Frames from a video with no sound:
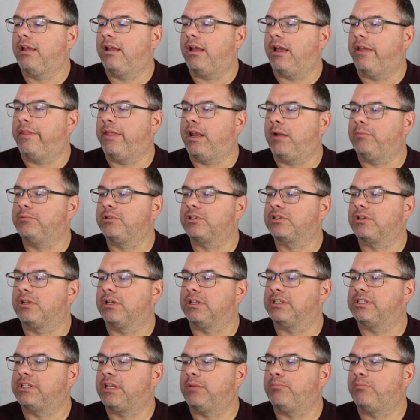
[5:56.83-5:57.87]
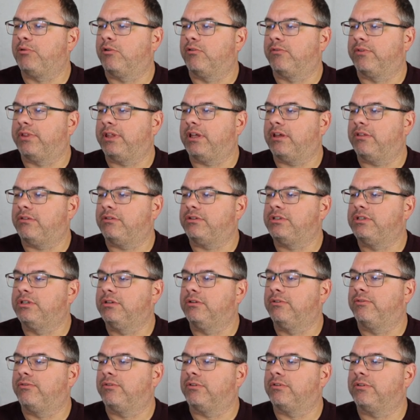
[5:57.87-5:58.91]
And then I'm just going to skip over the other
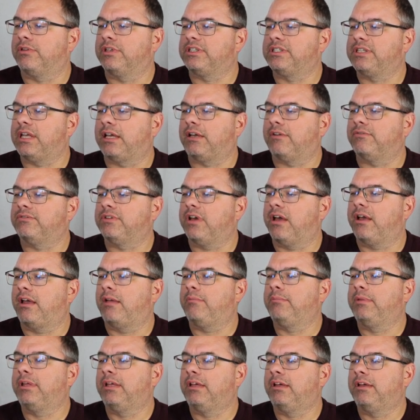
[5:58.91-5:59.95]
two for the sake of time